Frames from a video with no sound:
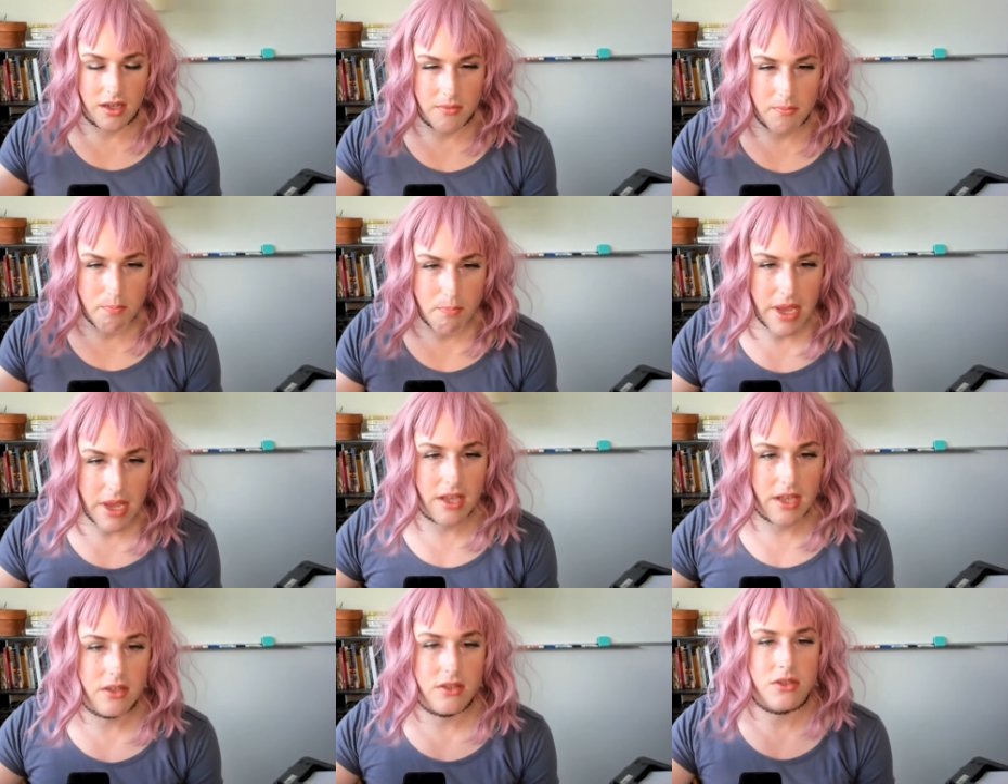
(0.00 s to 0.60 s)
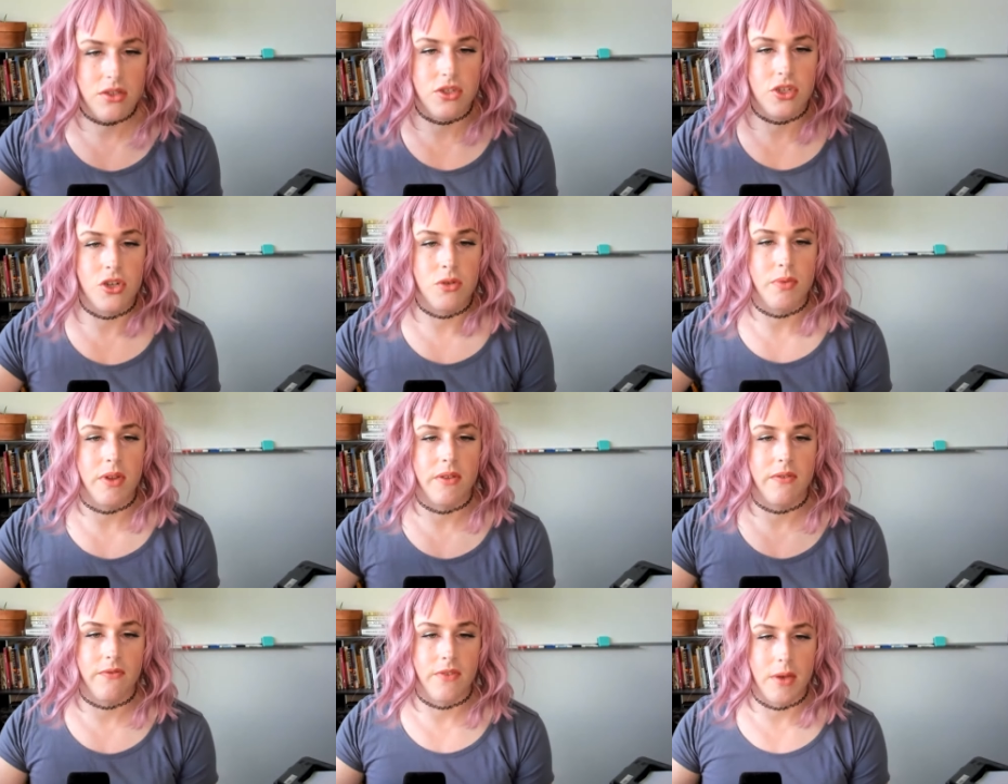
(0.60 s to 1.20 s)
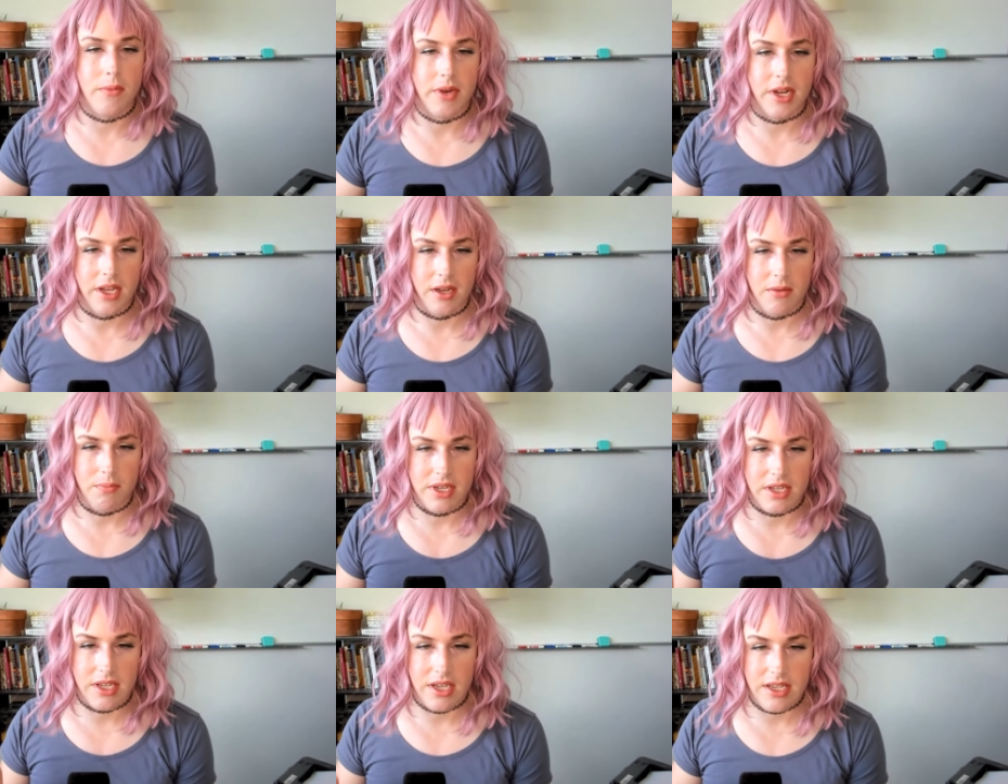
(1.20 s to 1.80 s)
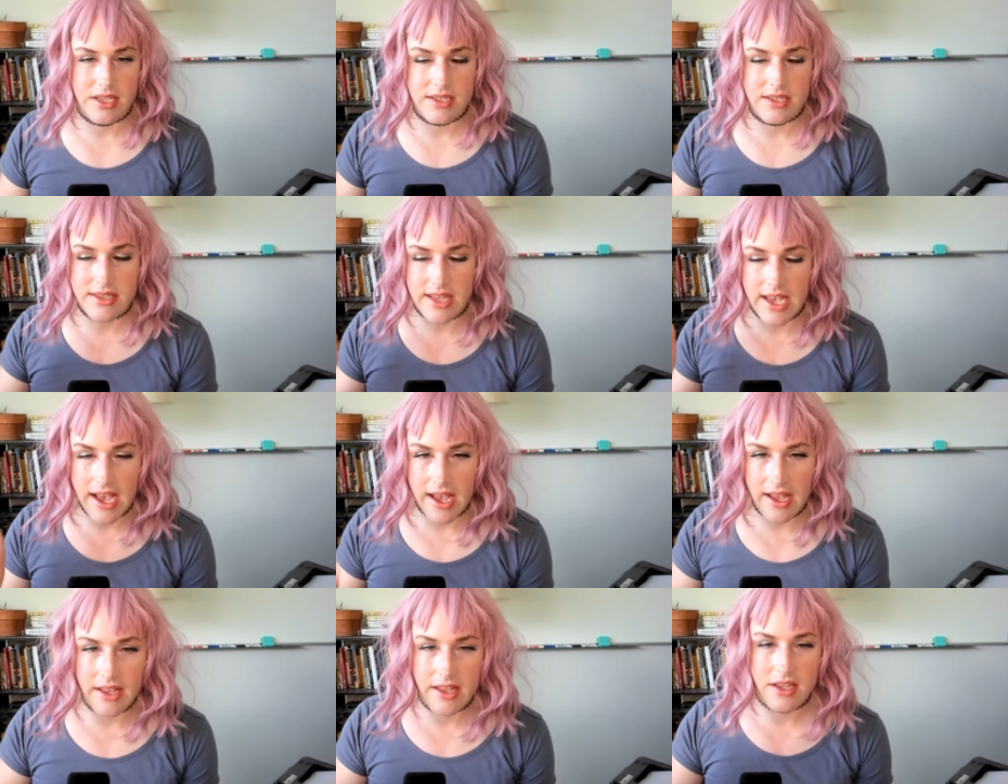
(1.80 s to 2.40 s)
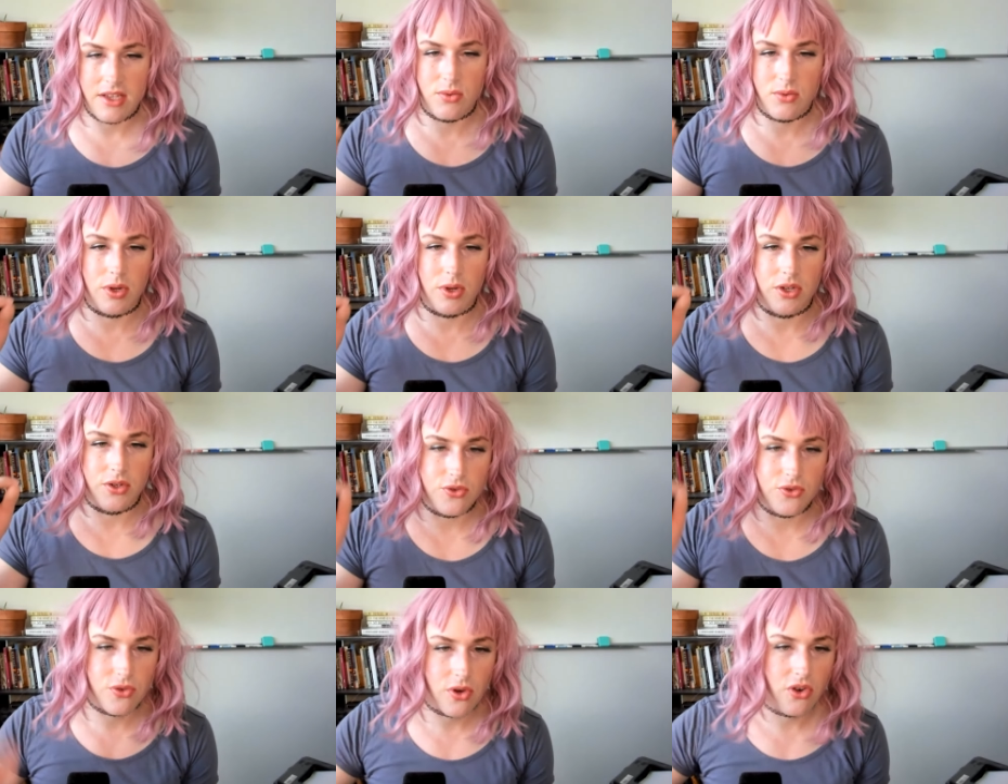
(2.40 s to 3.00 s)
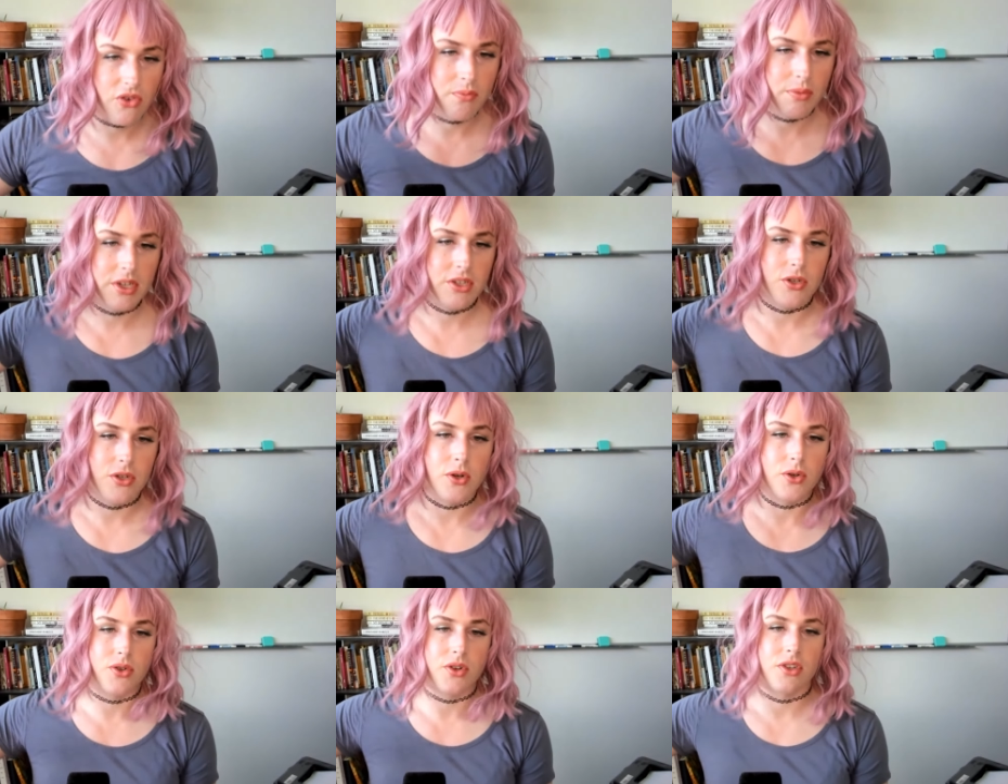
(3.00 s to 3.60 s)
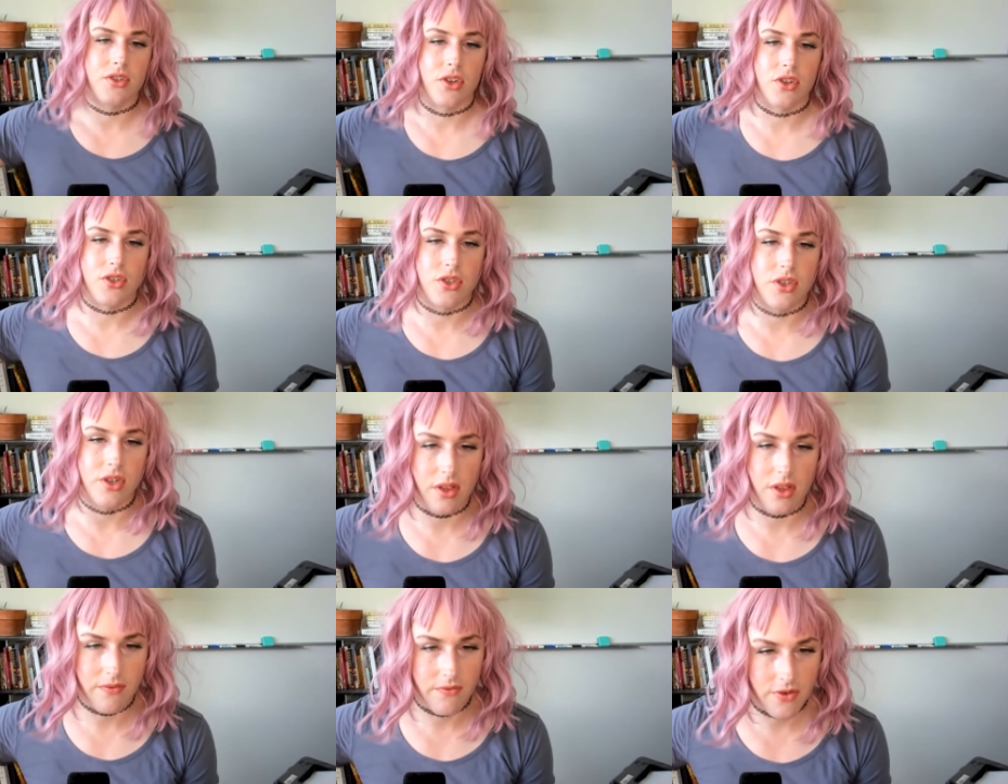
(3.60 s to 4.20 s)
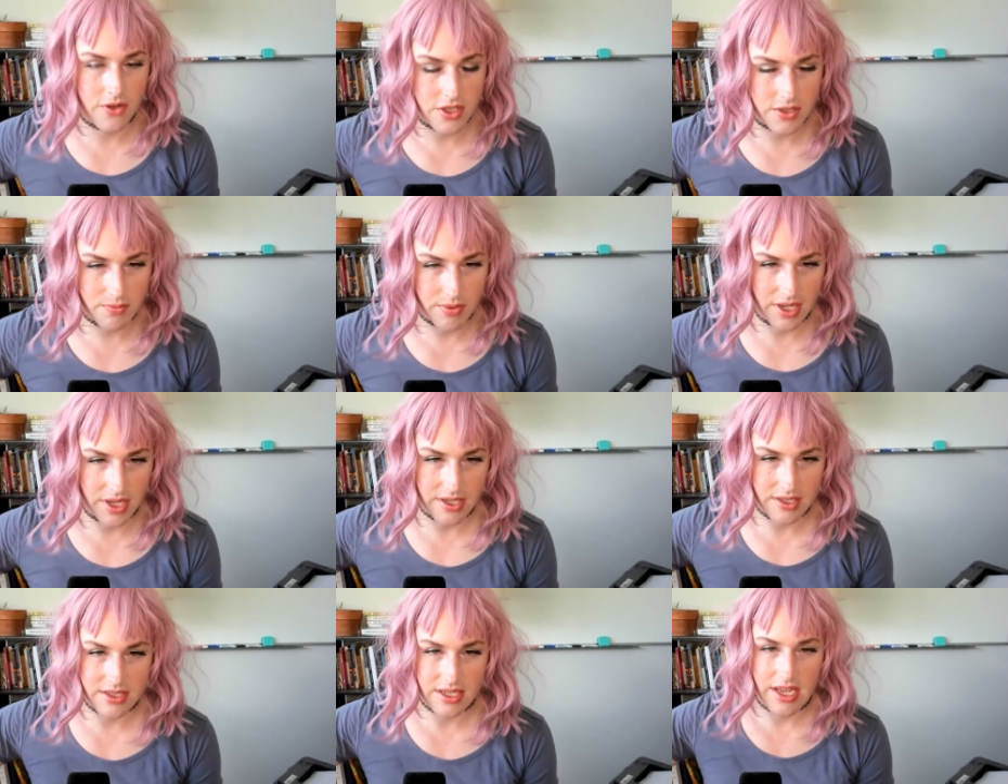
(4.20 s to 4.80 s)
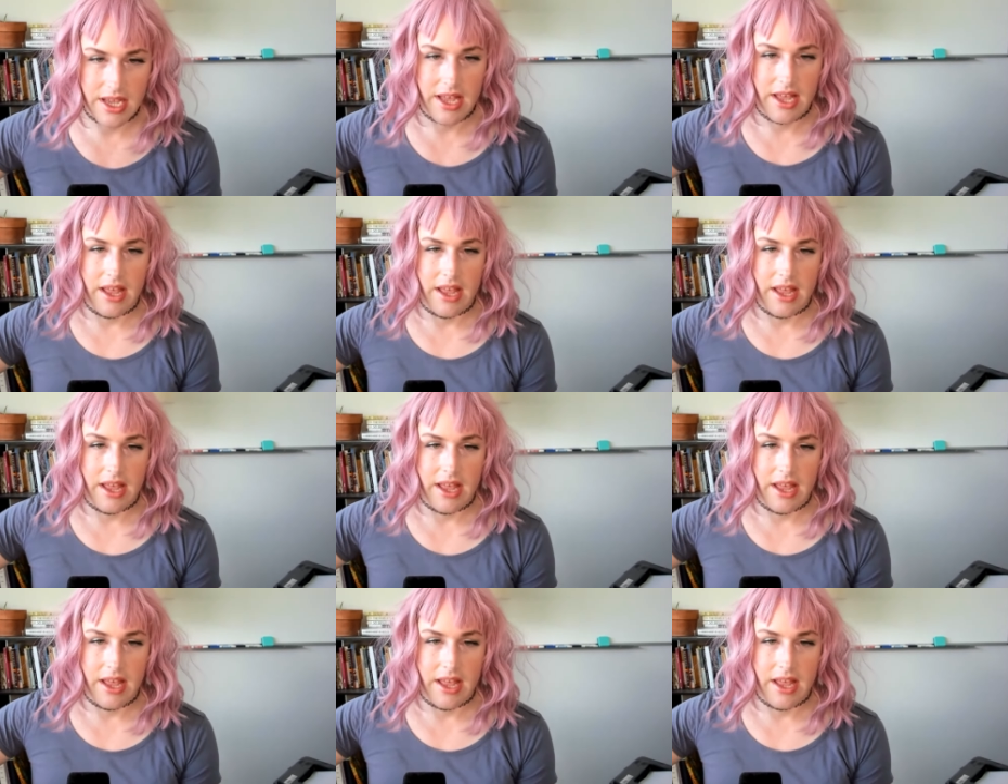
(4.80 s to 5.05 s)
males to be feminine, because that is what drove me to transition in the first place.